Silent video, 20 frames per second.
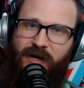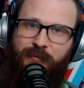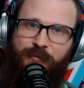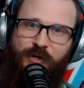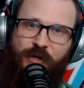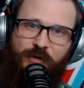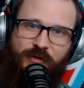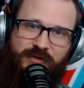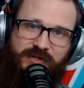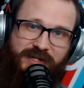I'm
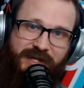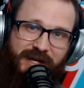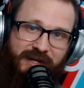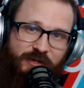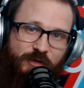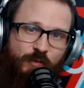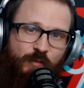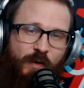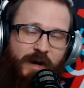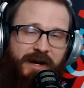your host,
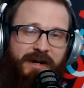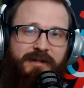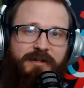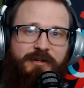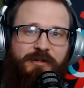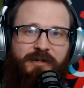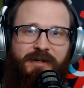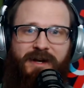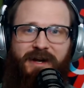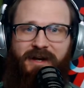Daniel
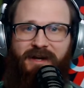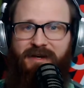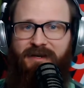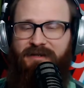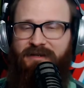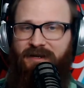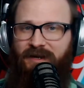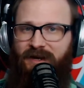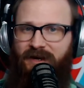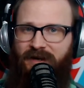Wagner,
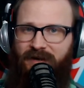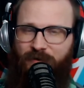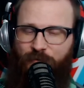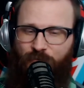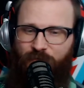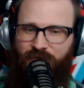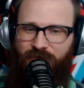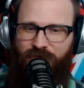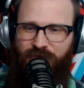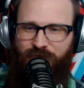and I
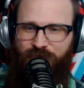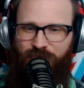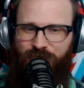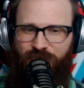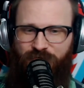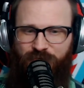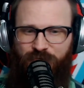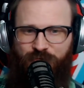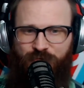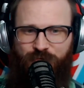want you
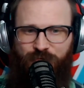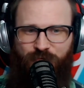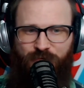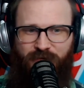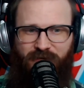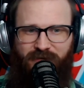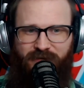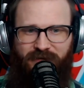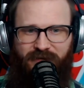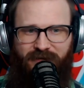to
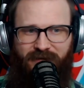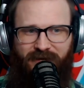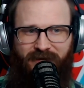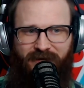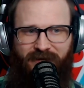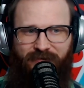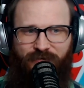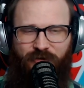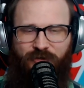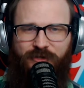
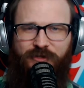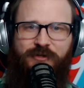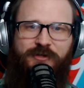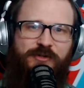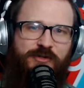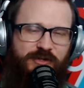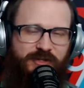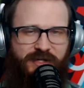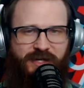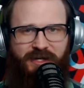have a clear
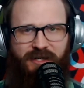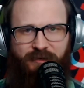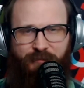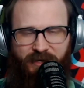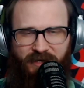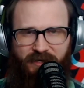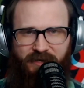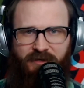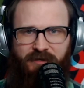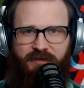understanding
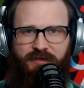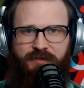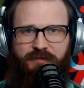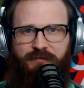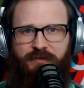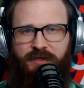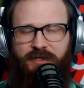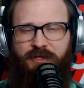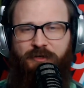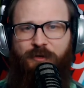by the end of this
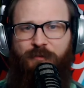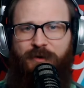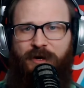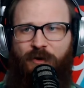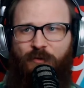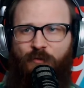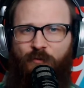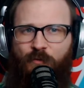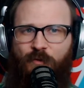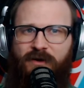video
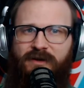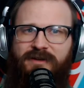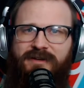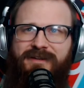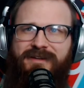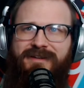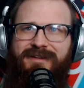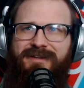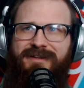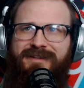about what
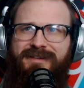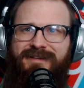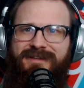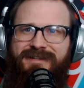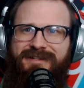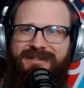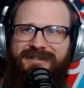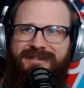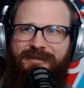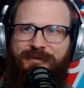
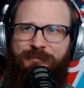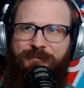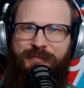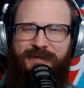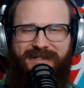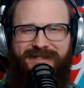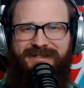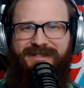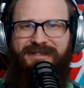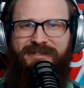this
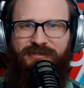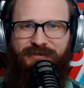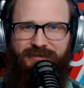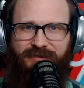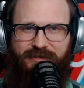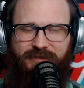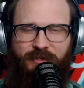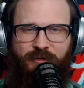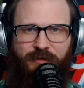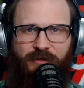big deal
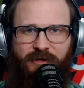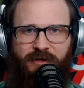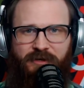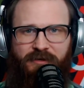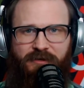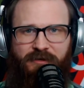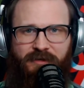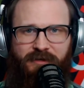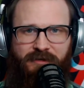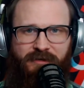is going
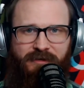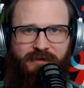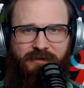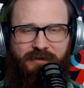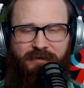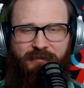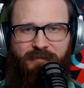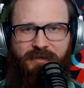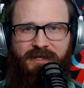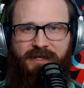on in
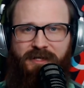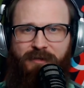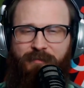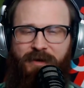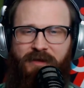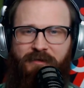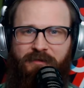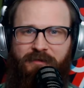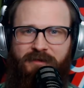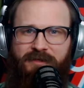the media
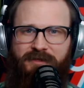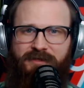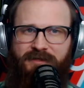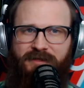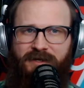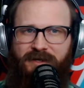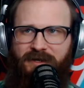about this